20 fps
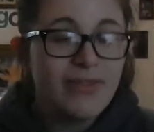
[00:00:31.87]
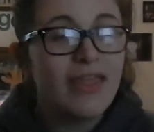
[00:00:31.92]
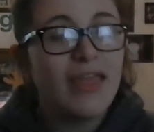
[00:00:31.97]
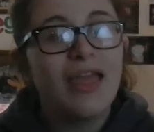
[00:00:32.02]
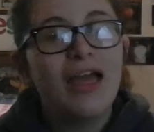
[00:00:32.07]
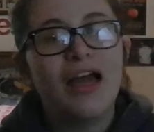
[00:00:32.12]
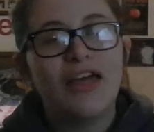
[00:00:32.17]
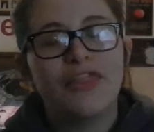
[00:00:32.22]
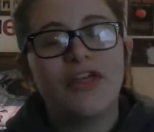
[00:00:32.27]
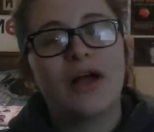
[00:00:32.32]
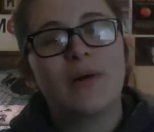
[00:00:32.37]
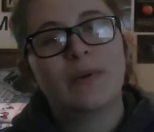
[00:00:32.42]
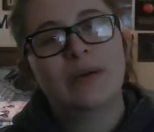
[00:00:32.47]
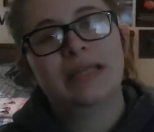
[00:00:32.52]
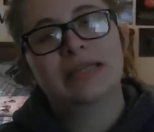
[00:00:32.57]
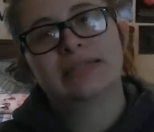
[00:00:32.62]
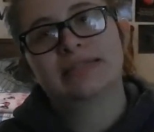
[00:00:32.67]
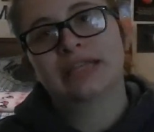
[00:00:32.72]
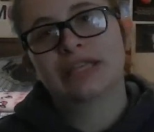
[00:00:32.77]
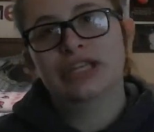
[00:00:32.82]
I thought we'd
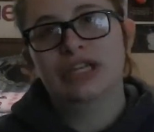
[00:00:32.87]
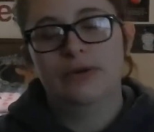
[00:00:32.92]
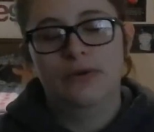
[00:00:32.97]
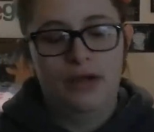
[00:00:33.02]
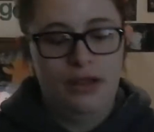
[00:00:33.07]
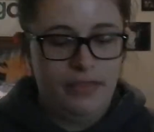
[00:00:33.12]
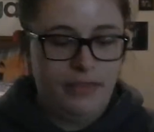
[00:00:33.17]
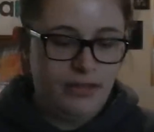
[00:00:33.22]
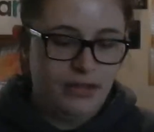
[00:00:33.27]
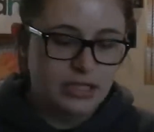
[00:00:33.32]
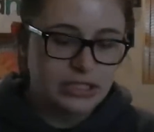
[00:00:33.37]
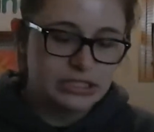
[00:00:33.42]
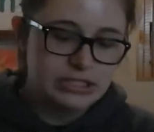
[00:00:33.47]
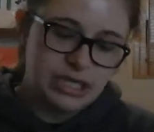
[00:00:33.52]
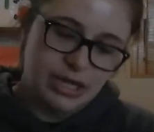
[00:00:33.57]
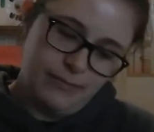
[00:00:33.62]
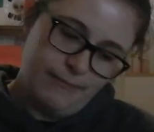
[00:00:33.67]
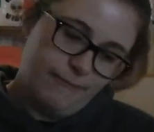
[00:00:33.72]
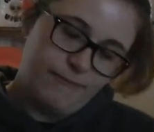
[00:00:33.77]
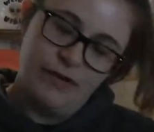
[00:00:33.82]
continue on the
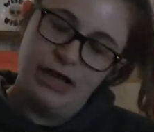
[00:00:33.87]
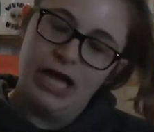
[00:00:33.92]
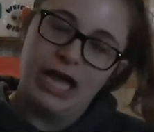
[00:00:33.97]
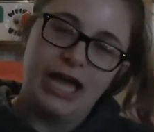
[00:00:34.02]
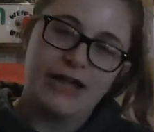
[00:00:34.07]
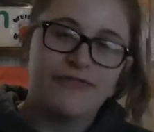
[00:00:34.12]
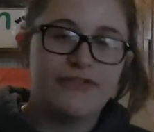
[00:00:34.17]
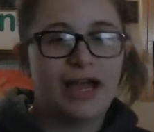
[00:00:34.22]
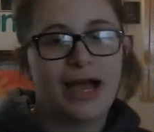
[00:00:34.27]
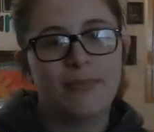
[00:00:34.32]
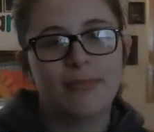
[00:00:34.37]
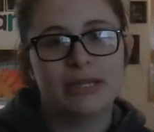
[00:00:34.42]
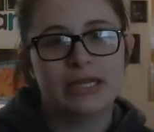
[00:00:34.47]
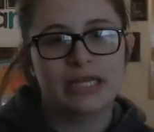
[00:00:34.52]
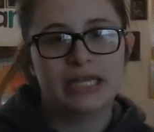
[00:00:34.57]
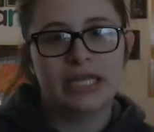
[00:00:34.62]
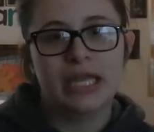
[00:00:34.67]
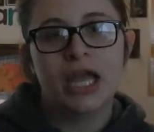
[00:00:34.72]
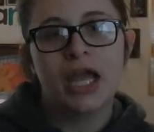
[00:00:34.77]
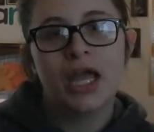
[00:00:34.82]
top five
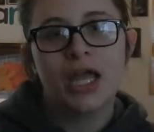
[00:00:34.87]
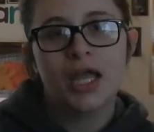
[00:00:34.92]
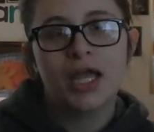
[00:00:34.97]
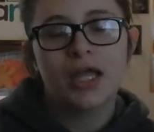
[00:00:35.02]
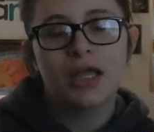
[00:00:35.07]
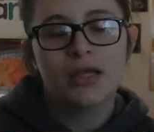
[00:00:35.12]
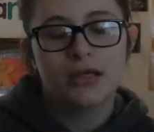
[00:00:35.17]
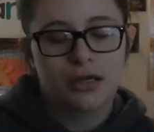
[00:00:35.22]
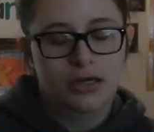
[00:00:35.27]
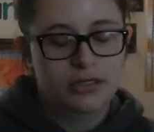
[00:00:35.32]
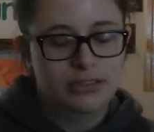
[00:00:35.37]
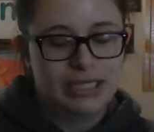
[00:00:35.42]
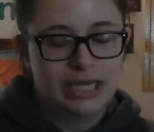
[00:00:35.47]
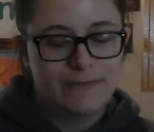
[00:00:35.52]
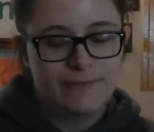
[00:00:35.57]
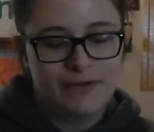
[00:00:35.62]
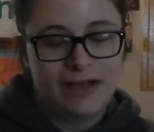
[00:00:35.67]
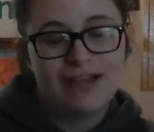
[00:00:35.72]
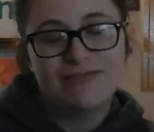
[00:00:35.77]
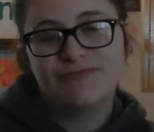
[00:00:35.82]
comedy, or
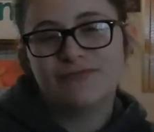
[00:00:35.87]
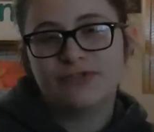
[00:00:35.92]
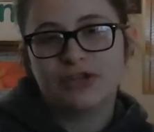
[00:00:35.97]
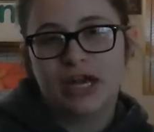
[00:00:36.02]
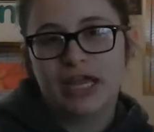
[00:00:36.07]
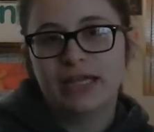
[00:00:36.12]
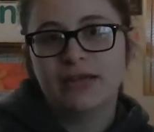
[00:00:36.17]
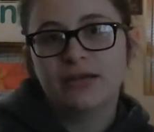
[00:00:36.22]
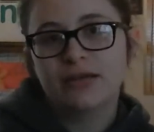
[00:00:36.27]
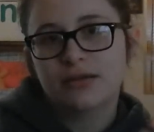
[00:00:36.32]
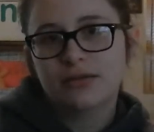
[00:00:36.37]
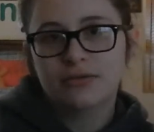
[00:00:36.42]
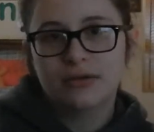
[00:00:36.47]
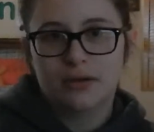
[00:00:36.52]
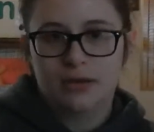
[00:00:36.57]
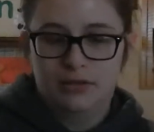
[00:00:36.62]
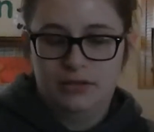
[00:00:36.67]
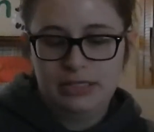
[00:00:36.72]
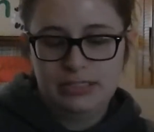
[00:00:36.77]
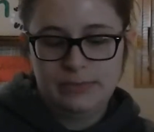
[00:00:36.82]
top five train,
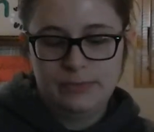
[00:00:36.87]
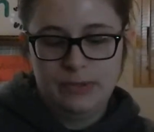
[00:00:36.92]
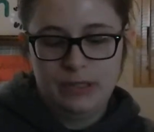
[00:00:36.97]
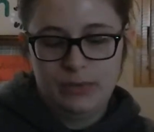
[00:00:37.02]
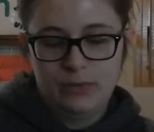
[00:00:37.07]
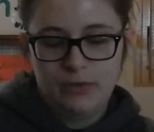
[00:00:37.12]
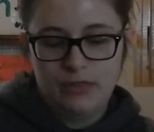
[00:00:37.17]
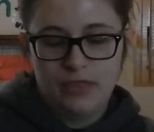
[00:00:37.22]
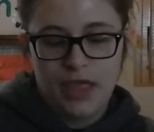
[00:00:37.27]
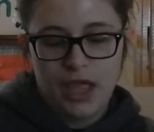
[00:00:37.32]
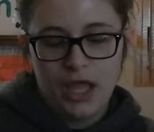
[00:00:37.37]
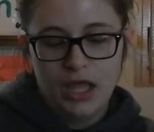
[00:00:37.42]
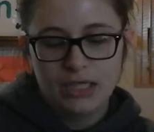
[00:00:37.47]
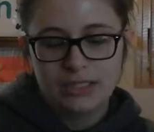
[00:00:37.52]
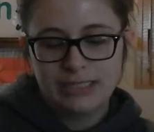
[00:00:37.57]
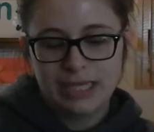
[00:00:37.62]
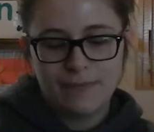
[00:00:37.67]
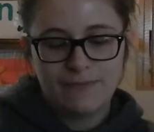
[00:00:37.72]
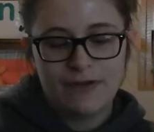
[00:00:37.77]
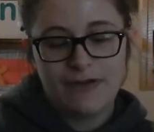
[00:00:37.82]
this week with
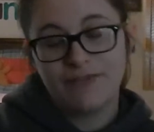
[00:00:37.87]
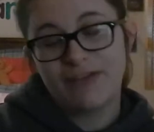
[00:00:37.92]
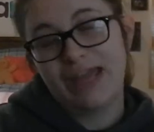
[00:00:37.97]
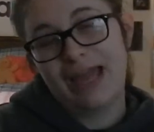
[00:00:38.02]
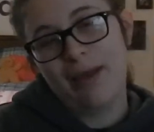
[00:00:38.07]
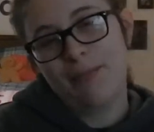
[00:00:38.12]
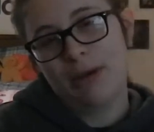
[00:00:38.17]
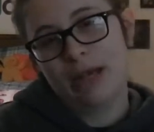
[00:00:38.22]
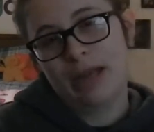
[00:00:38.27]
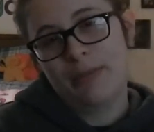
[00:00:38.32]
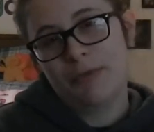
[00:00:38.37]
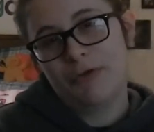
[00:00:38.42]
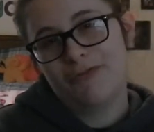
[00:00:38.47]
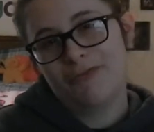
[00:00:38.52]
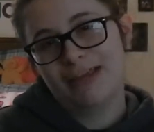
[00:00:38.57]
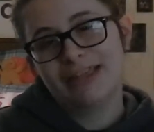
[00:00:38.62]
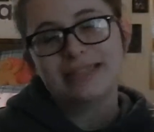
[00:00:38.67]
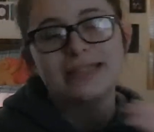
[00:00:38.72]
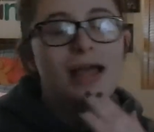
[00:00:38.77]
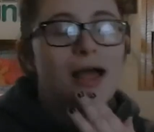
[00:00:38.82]
top five comedy
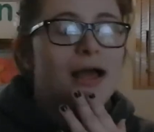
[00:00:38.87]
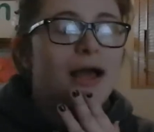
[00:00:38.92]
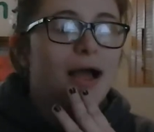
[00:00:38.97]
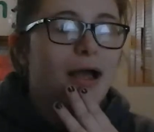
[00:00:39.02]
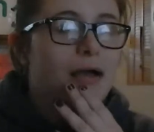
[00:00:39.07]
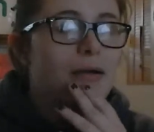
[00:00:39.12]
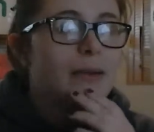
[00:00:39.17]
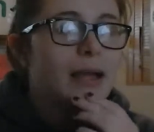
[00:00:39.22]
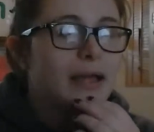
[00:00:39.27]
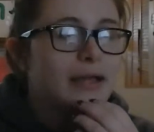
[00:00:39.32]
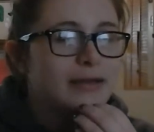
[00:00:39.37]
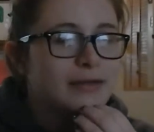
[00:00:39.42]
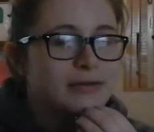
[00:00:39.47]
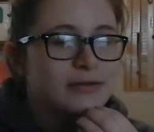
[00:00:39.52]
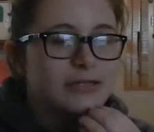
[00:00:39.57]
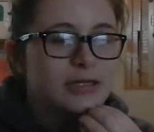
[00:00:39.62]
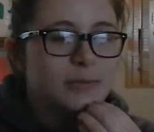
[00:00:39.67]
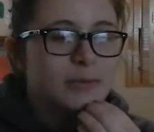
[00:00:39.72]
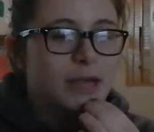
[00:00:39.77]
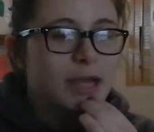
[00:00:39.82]
movies. I
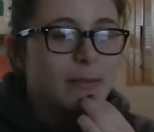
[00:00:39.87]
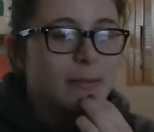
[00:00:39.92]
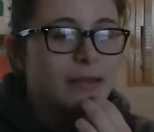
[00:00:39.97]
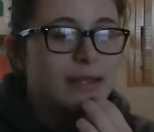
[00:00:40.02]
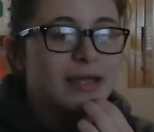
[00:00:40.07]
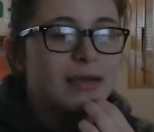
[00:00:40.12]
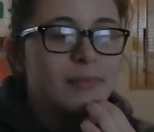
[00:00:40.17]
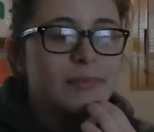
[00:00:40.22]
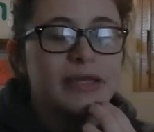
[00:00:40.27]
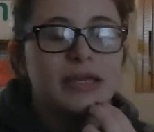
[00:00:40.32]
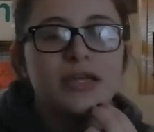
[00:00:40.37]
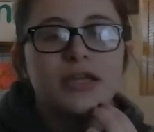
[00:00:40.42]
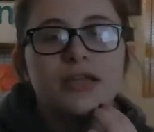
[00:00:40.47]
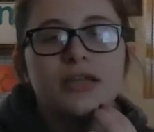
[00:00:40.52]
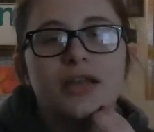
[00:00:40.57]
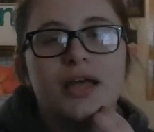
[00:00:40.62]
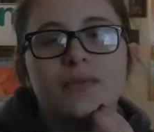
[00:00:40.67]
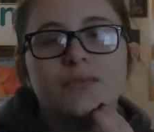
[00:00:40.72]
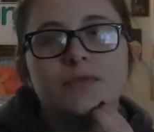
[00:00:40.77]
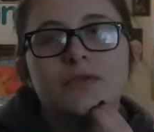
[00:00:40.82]
know you're probably like,
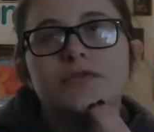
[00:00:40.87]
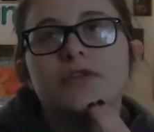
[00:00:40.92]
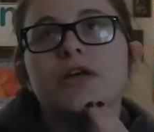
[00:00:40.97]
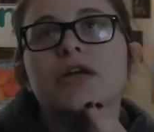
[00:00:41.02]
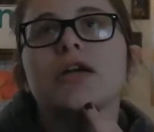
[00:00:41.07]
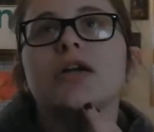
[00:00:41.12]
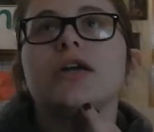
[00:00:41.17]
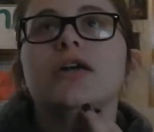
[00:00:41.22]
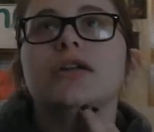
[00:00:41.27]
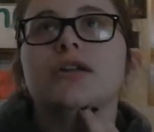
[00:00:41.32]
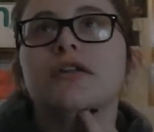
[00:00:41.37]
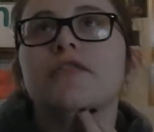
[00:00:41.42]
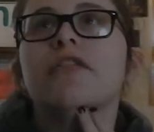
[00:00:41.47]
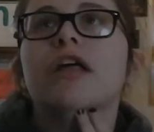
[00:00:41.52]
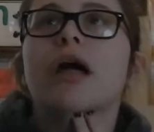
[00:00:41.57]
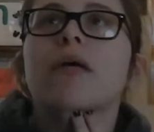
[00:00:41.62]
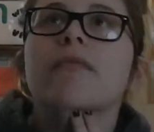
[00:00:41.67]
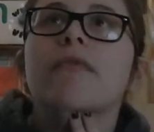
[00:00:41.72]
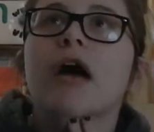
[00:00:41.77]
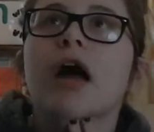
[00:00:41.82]
Megan, I'm so tired of
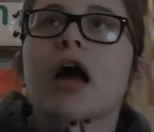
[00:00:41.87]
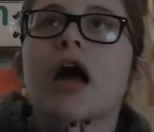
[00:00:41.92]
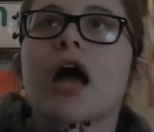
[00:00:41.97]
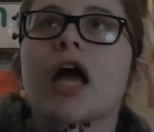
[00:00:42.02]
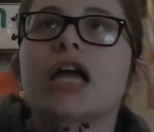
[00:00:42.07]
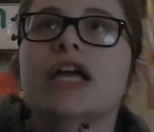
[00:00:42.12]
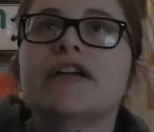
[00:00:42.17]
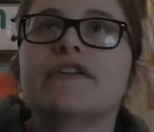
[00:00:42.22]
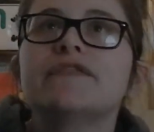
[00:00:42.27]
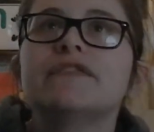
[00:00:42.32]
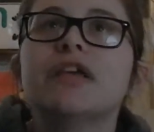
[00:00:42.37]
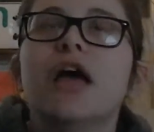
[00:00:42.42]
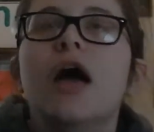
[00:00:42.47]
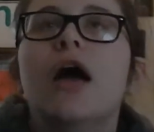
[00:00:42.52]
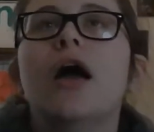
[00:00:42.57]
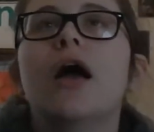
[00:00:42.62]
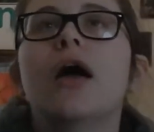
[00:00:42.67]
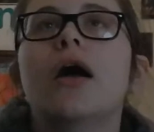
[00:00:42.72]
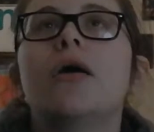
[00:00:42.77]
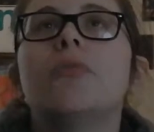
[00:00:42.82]
top fives.
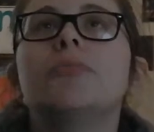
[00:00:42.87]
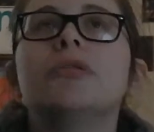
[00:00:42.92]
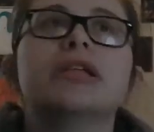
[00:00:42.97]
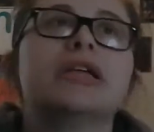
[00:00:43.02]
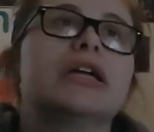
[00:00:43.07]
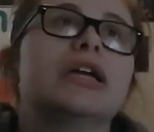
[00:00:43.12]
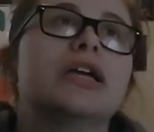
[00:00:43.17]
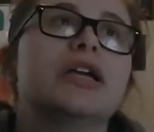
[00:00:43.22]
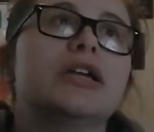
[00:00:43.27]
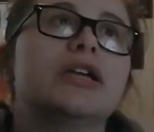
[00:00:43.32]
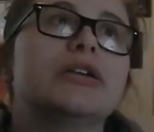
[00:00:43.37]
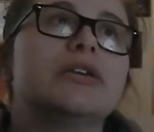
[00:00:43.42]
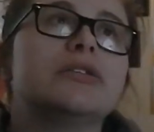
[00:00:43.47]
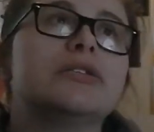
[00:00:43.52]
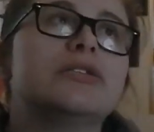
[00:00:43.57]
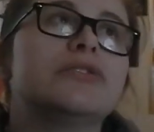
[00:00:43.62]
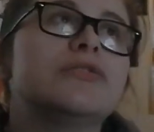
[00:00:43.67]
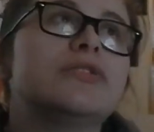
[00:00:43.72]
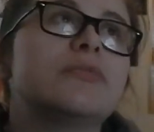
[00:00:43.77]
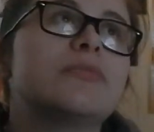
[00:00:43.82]

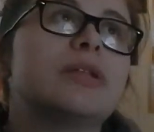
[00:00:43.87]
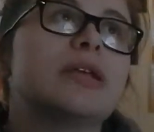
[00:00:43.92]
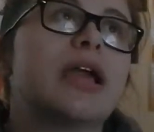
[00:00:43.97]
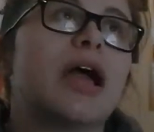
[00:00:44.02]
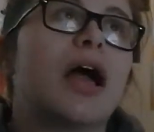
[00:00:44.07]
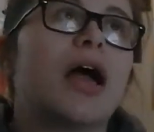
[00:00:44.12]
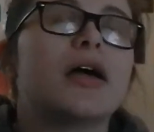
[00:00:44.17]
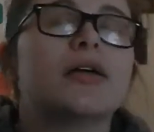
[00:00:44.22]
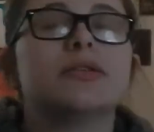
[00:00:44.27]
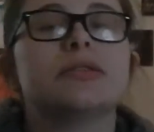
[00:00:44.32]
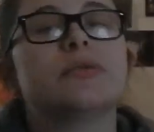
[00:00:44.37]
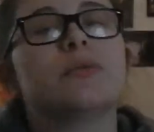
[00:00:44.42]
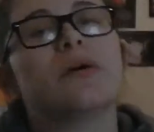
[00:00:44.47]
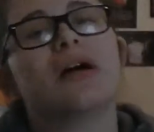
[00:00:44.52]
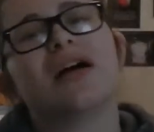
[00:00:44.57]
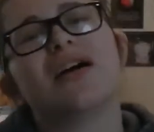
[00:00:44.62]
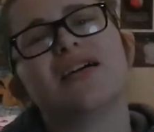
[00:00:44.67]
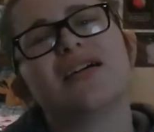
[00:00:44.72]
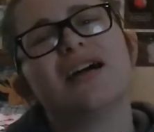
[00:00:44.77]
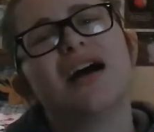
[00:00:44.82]
Please do something else.
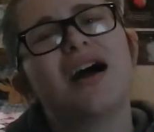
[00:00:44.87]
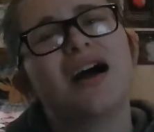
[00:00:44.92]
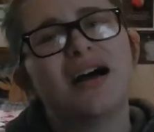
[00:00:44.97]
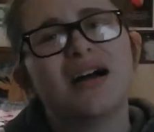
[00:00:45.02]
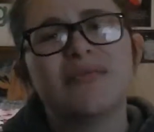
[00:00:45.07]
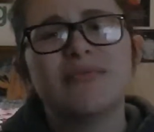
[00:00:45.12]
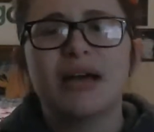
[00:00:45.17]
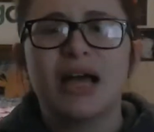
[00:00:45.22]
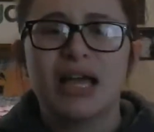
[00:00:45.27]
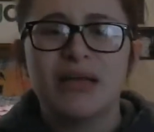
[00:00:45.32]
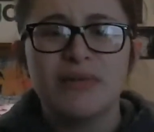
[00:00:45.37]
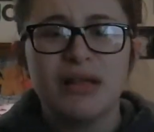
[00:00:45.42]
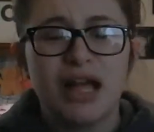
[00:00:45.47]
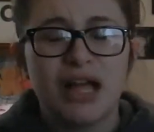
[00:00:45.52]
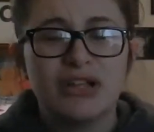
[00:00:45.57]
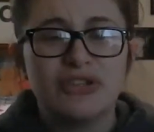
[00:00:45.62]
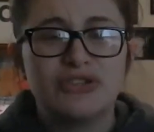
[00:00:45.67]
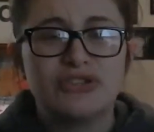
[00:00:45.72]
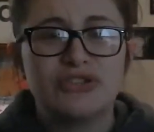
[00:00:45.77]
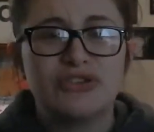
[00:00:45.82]
Well, I'm a
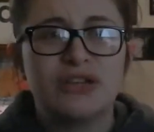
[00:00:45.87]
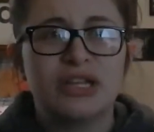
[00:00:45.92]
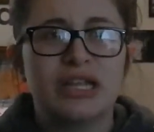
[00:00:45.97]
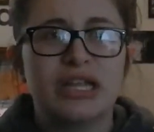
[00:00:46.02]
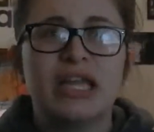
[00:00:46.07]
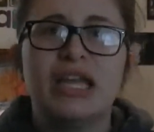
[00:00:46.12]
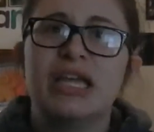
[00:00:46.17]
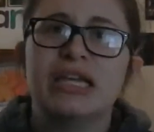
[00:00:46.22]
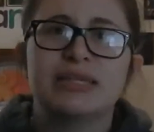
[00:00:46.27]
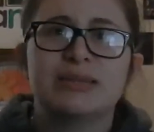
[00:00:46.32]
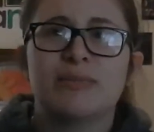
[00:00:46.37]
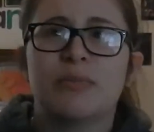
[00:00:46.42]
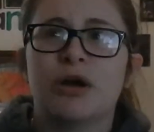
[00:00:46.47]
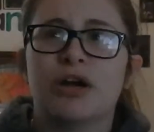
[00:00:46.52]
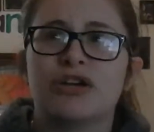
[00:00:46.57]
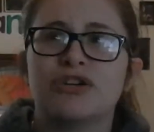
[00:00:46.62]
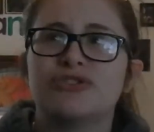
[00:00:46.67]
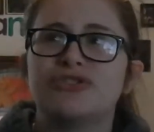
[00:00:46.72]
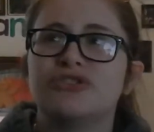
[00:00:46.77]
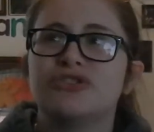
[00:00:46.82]
college student. It's
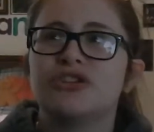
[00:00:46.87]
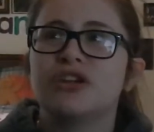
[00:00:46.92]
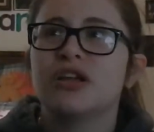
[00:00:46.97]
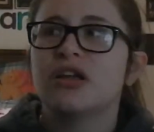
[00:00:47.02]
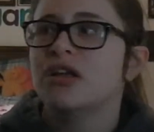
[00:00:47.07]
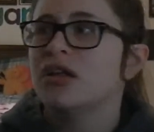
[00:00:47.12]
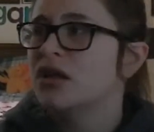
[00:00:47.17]
March.